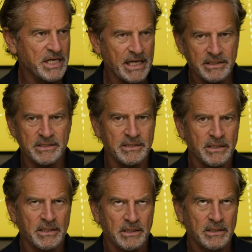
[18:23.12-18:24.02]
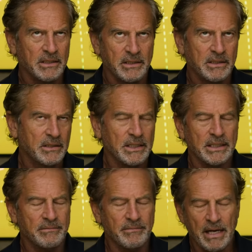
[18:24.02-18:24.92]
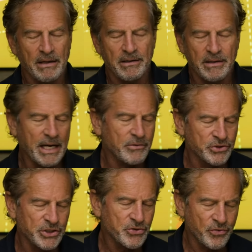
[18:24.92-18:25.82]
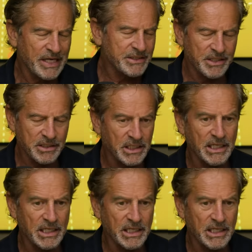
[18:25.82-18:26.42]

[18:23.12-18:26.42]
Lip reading: tax acquisition or asset